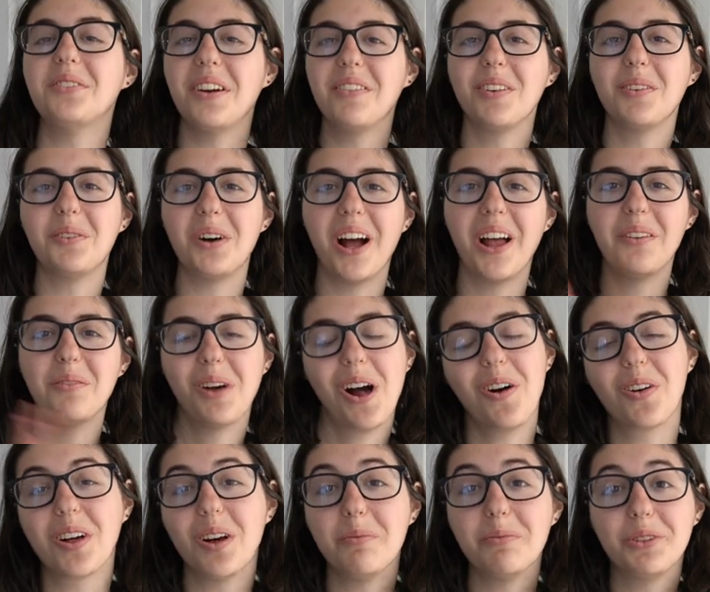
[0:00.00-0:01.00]
everyone,
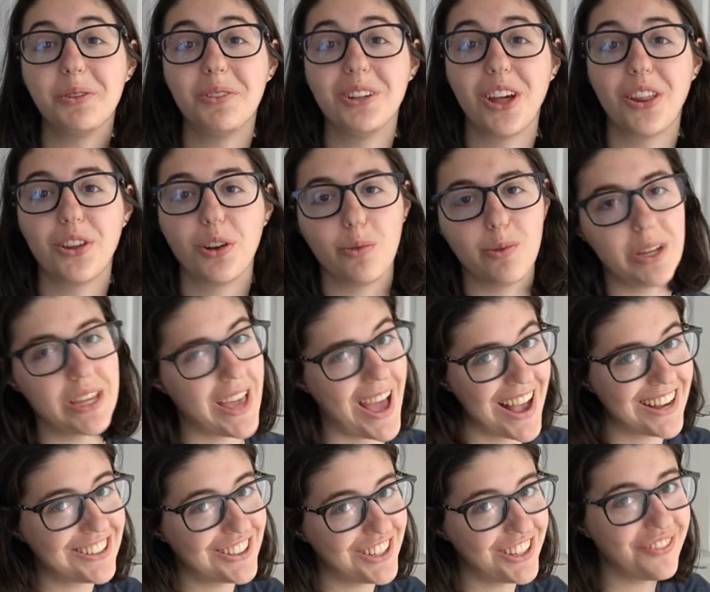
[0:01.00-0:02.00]
welcome to another
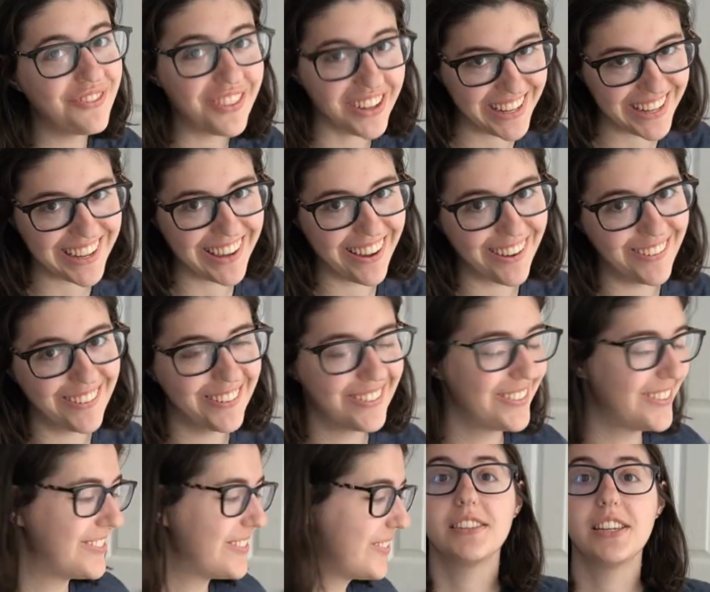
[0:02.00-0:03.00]
reaction video.
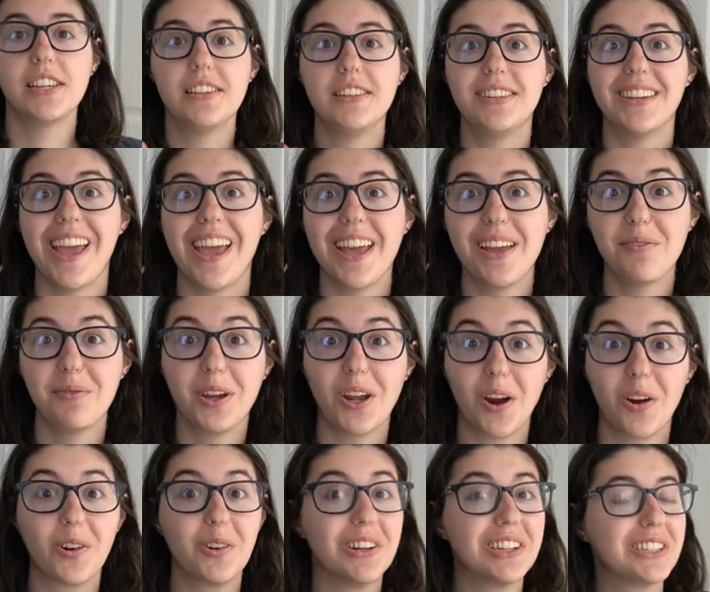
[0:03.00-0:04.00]
Today we
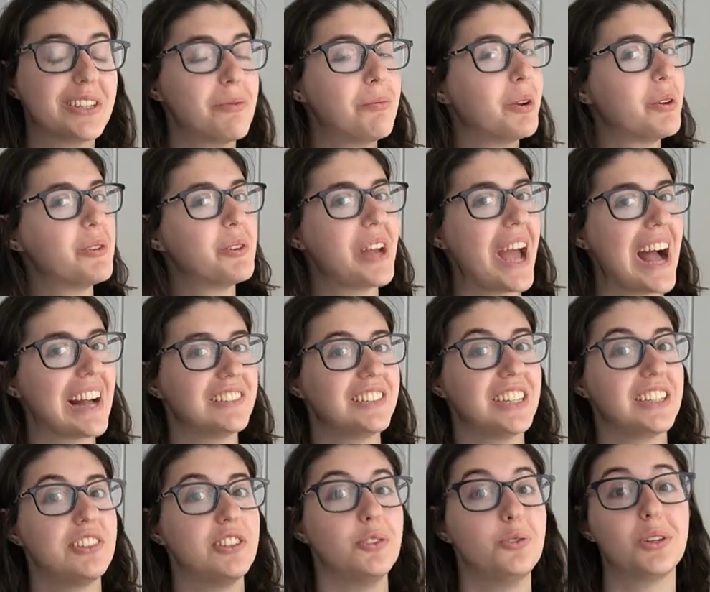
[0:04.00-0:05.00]
are going to be
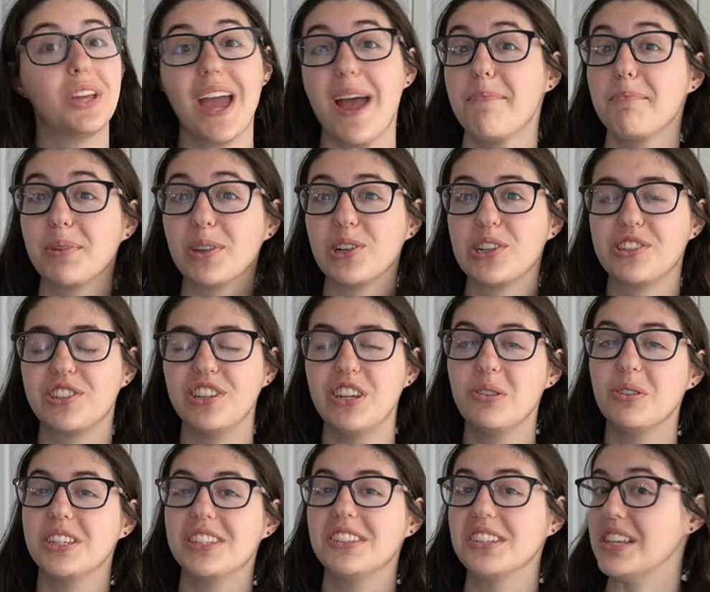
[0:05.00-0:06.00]
reacting to Kep1er's
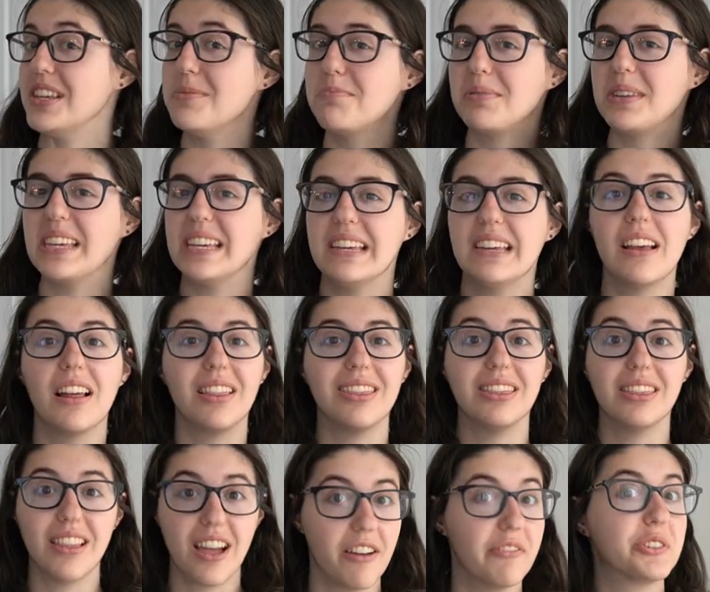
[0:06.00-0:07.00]
newest EP,
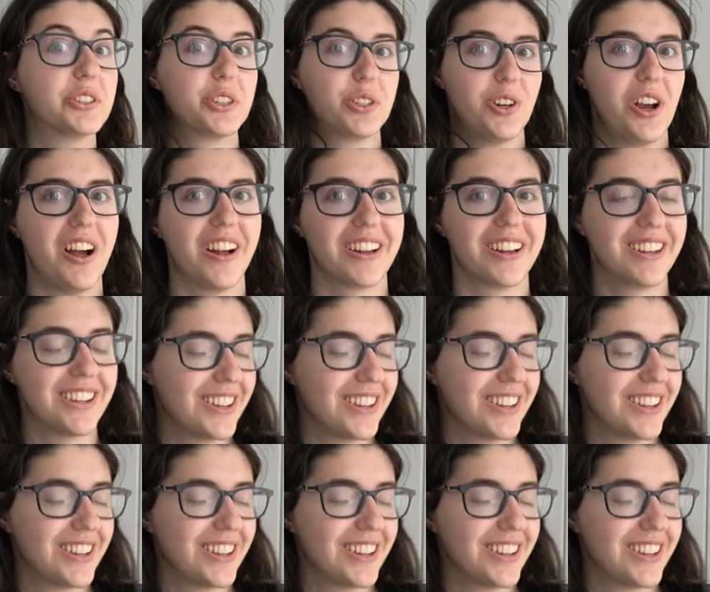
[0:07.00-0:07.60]
Lovestruck.